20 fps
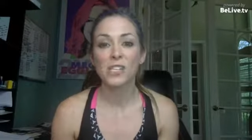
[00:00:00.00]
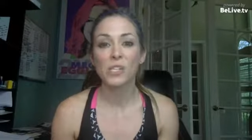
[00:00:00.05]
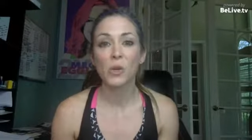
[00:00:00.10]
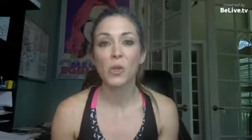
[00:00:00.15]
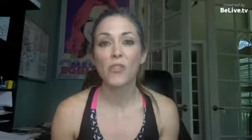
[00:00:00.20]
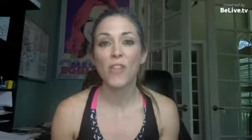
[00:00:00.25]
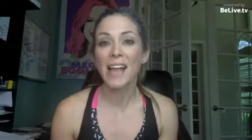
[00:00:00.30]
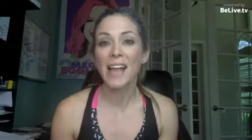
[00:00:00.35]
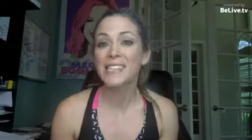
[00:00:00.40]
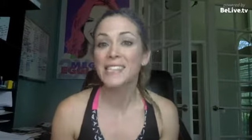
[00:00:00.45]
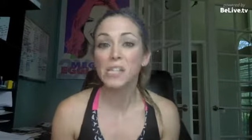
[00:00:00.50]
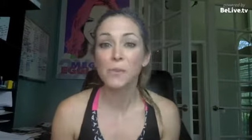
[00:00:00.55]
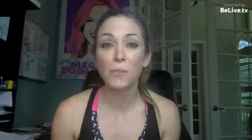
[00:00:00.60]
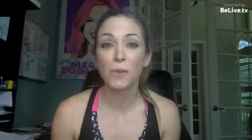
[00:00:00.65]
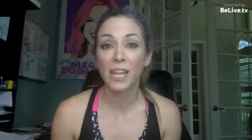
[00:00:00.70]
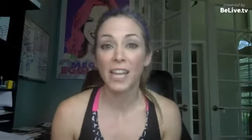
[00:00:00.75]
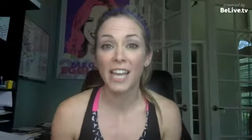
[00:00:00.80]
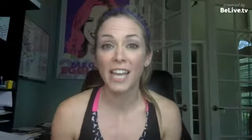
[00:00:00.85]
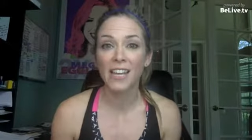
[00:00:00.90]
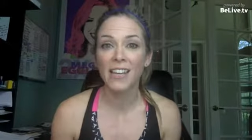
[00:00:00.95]
So that's the
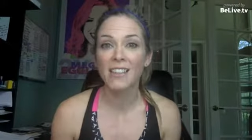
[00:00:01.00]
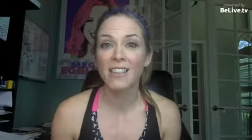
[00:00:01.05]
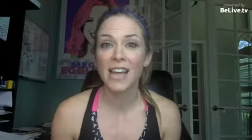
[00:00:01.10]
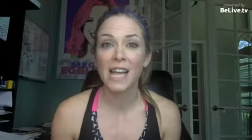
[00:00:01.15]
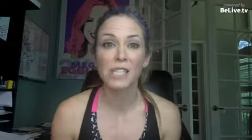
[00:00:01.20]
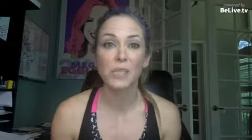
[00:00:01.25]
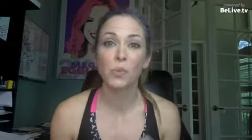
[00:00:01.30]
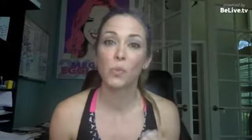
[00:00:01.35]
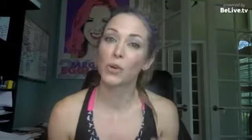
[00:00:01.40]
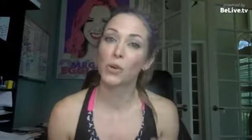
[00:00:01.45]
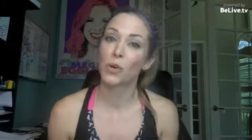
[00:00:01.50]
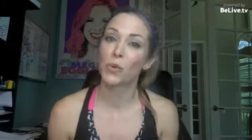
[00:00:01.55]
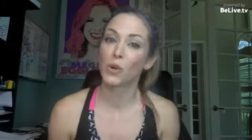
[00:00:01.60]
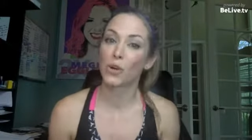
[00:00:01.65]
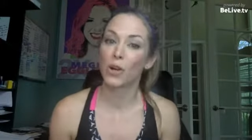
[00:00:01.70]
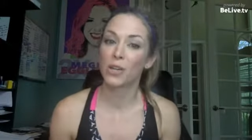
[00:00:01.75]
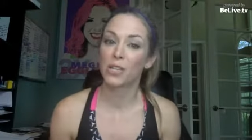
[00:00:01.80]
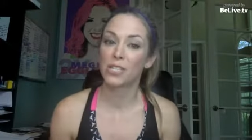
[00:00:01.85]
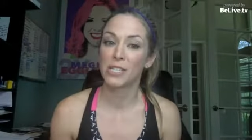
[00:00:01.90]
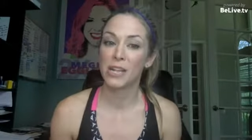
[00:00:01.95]
plan, and that's what we're going to
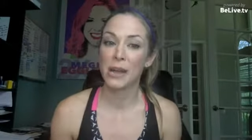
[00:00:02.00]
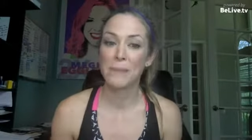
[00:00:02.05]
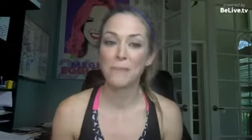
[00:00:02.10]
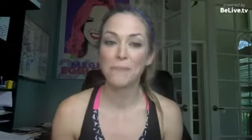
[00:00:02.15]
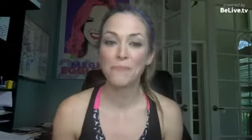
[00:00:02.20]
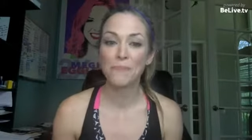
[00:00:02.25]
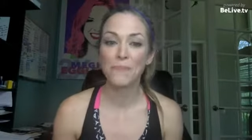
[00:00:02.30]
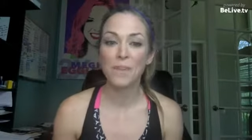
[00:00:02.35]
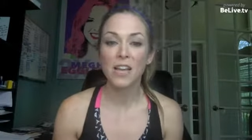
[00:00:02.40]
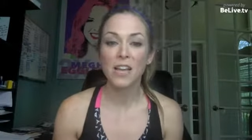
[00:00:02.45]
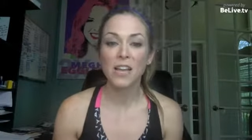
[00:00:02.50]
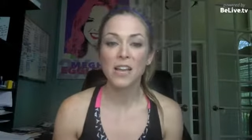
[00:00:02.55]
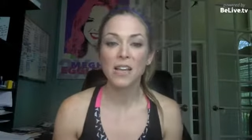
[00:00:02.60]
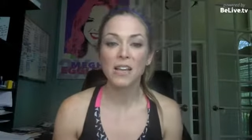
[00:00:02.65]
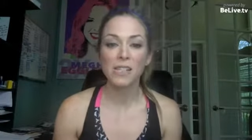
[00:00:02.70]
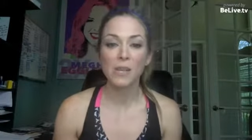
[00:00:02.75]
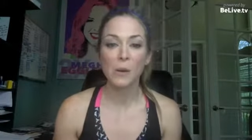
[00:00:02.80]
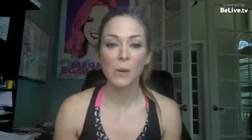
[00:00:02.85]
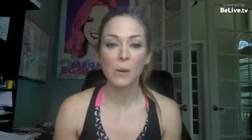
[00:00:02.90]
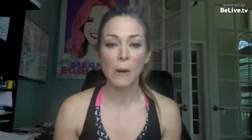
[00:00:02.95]
work on today.
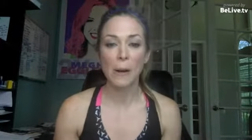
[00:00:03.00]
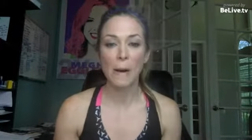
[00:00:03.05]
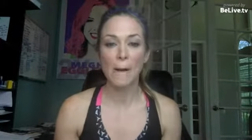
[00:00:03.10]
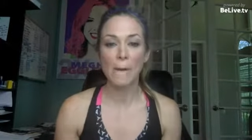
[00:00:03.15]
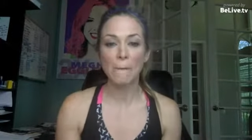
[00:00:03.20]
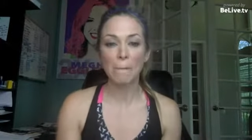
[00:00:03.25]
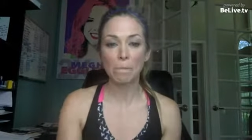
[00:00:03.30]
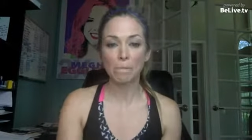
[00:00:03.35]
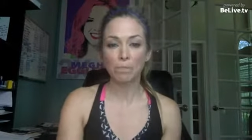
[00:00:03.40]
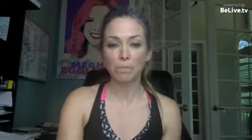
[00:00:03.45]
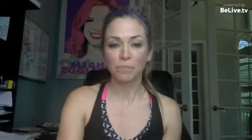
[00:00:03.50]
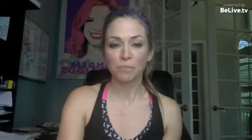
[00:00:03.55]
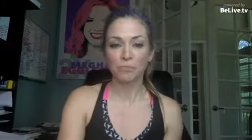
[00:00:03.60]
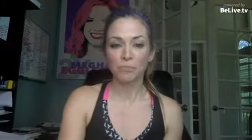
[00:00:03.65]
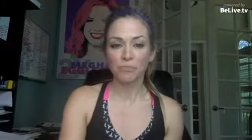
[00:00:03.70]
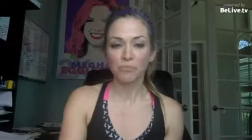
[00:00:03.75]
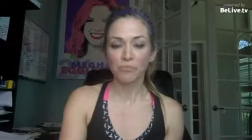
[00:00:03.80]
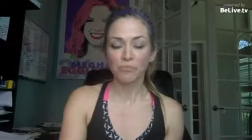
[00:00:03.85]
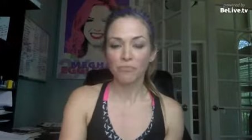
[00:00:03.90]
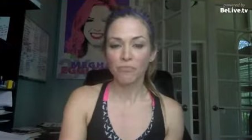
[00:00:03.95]
So um,
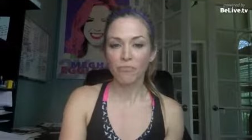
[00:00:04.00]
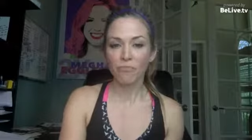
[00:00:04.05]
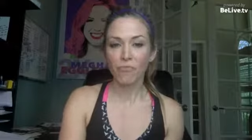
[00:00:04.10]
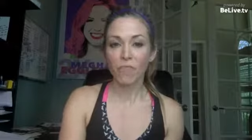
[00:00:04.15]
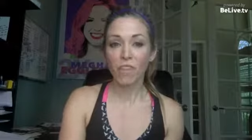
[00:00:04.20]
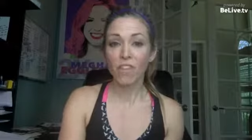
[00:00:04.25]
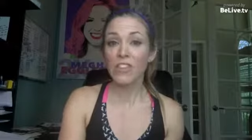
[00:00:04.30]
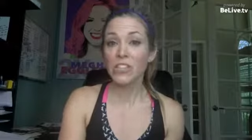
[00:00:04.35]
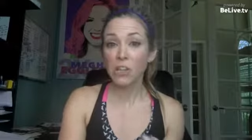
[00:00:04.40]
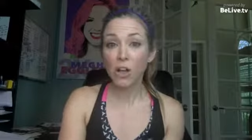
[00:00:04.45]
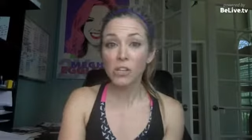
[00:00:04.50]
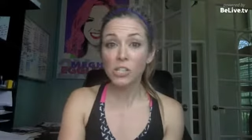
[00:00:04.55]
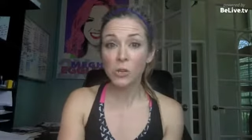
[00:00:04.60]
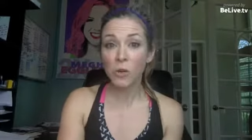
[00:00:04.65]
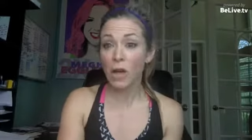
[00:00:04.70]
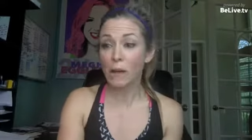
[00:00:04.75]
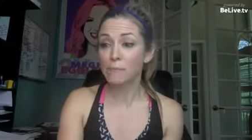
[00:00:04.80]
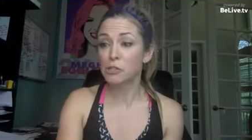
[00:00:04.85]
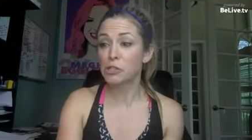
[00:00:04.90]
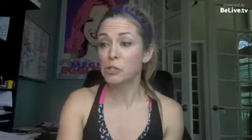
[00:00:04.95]
this
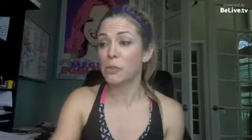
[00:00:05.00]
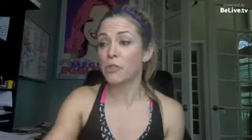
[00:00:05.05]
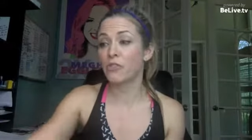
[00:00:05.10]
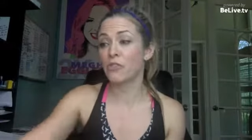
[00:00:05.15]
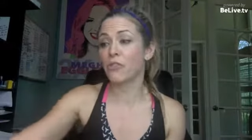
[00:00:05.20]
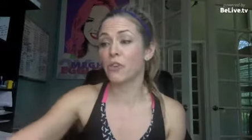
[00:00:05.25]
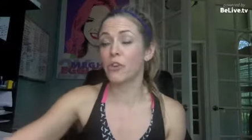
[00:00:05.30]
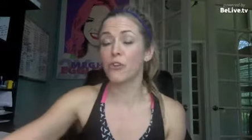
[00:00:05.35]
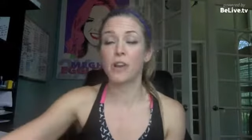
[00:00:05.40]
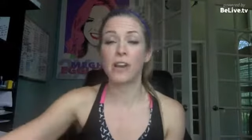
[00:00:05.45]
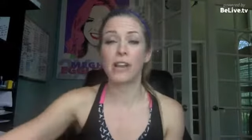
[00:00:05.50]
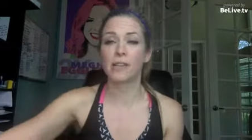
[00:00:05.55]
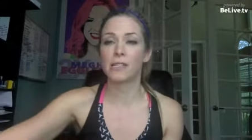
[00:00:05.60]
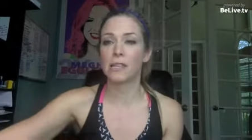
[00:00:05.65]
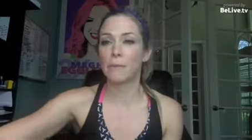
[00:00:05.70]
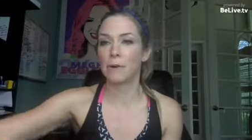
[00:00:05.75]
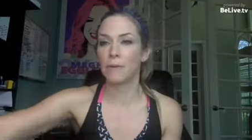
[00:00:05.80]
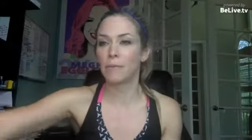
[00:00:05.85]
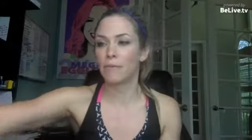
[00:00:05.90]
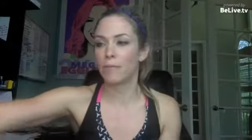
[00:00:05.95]
also helps you with creating.
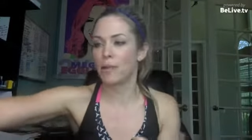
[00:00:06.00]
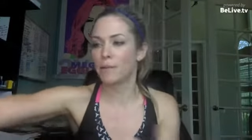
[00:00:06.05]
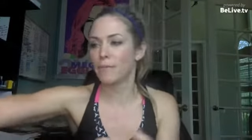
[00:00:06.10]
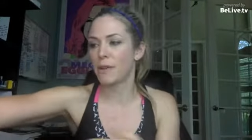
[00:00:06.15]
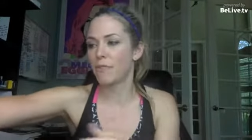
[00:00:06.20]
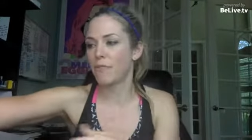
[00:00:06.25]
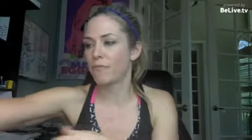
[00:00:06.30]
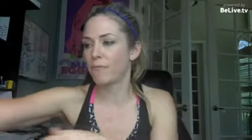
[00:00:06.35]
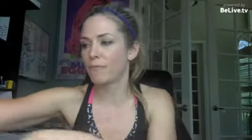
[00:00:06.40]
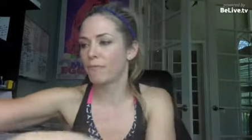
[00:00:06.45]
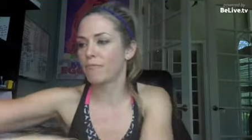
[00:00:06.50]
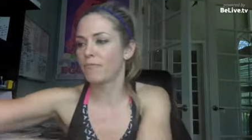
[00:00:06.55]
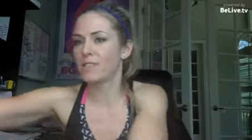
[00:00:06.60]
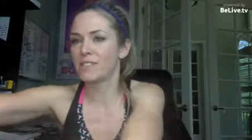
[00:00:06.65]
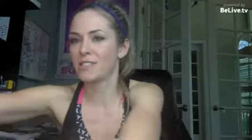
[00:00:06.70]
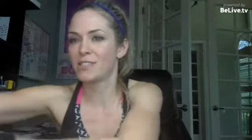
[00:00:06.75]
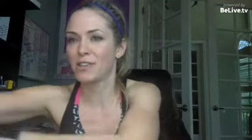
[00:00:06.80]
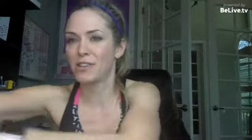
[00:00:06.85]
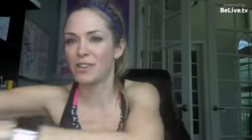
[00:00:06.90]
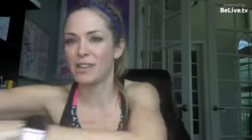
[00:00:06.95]
I'm going to plug my.
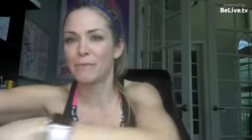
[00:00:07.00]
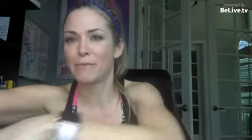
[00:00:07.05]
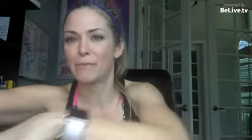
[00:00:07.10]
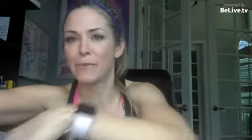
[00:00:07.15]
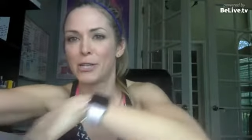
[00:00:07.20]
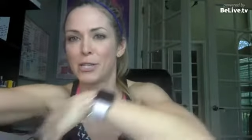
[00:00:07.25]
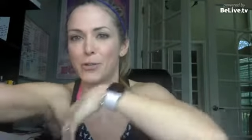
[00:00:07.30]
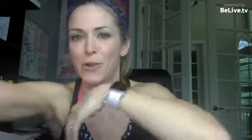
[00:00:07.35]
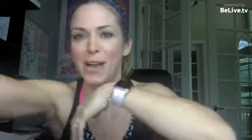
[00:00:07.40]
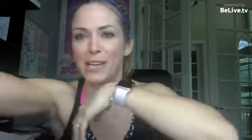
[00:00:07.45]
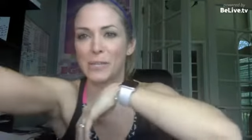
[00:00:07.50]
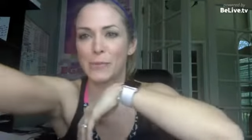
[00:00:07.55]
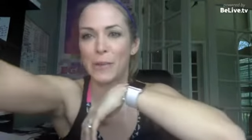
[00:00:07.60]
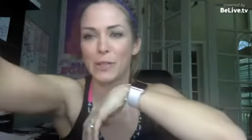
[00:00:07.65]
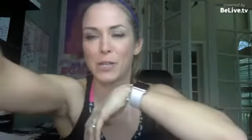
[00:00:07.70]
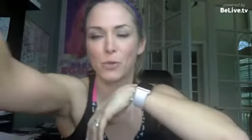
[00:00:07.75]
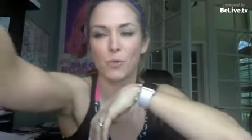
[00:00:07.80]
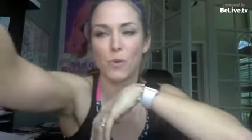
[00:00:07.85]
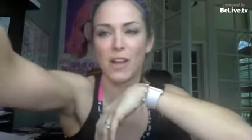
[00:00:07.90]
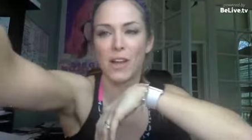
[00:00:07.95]
This is going to. I'm going to be distracted
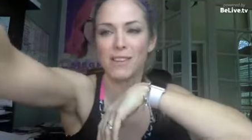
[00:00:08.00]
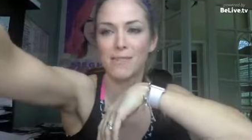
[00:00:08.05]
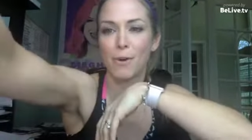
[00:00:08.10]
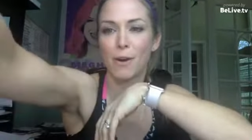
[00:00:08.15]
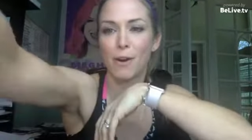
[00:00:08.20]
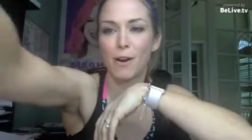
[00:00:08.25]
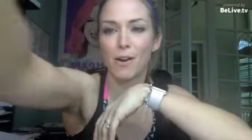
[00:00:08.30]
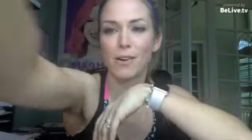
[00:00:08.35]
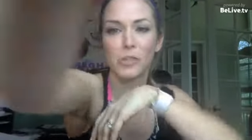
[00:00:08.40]
by this red bar.